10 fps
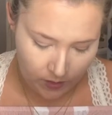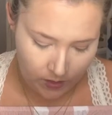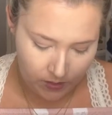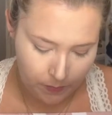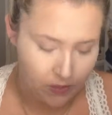
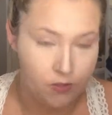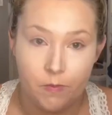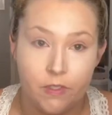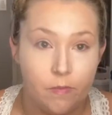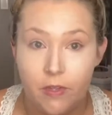This powder
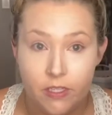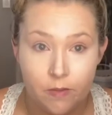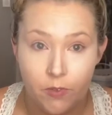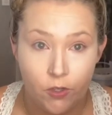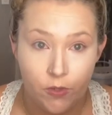smells
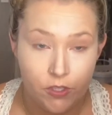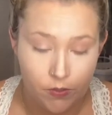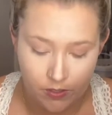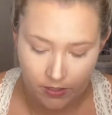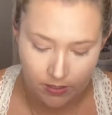amazing, by the way,
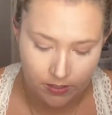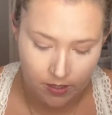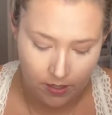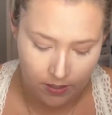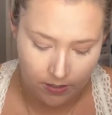too. It's like this
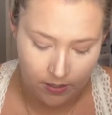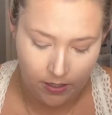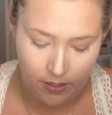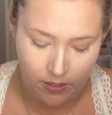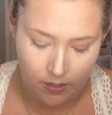cotton
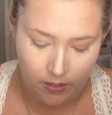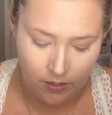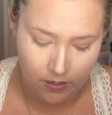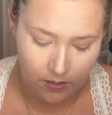candy